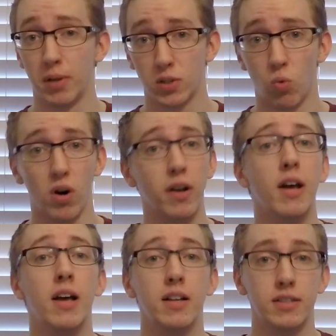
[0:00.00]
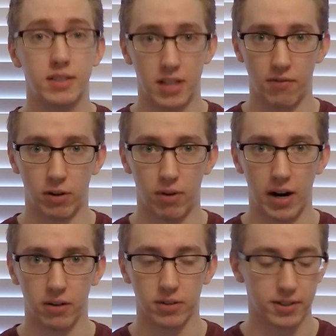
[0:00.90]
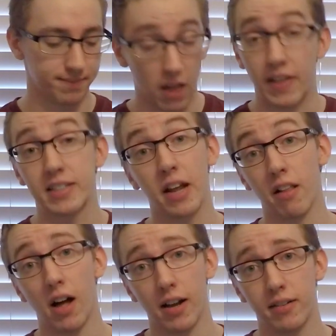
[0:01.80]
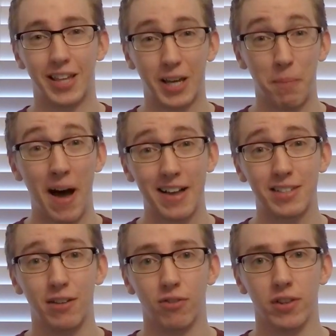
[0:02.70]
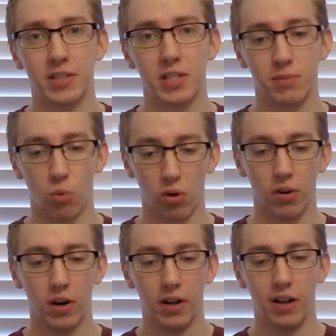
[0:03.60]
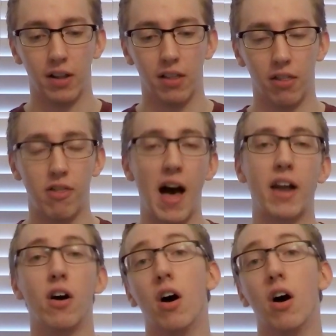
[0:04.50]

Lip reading: plus 1, 7 rounds. That's not a lot. The capacity for this is more that